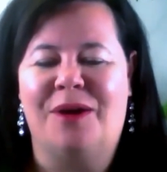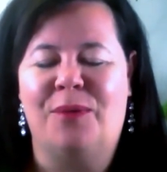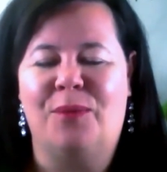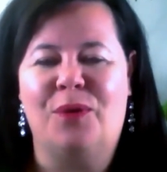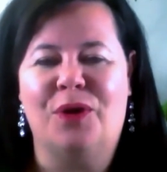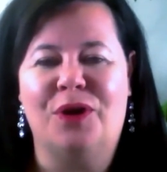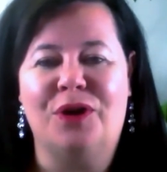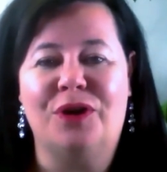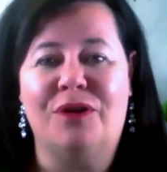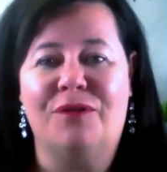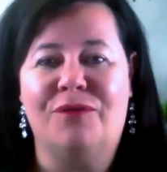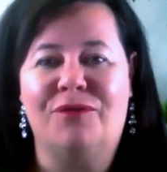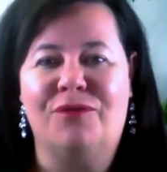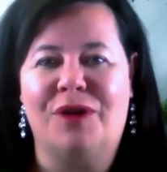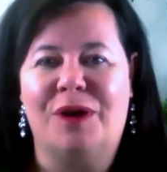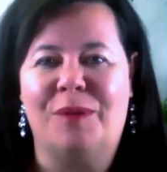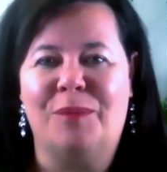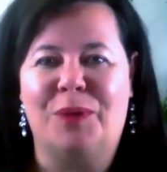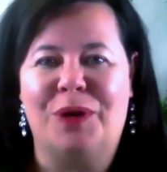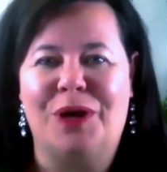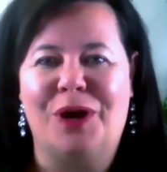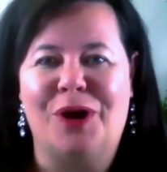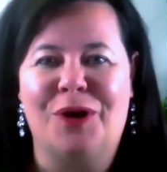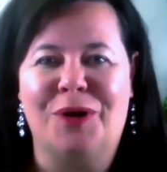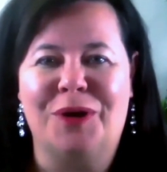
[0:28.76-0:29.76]
Where you're
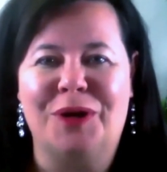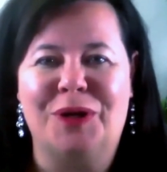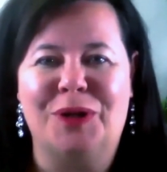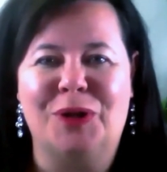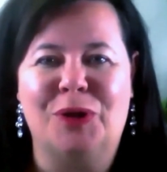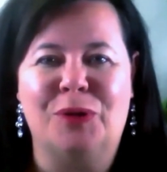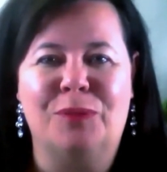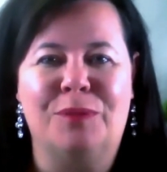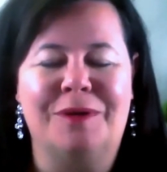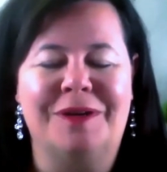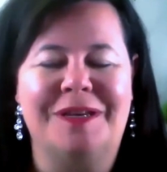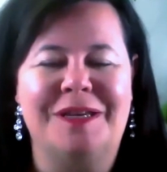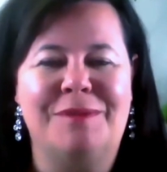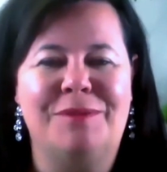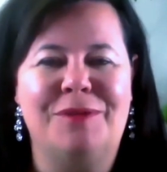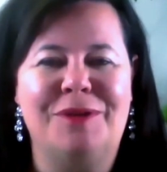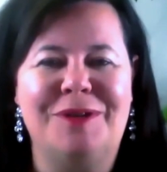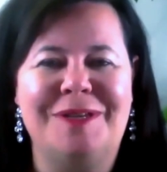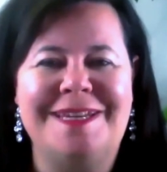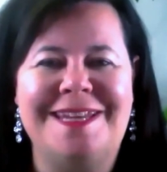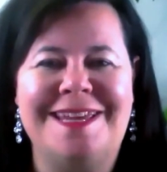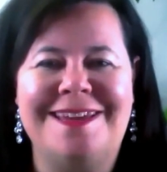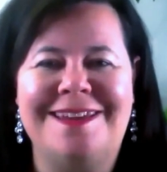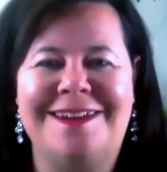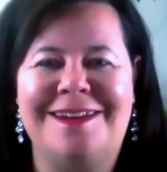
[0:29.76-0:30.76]
from. We are a global community,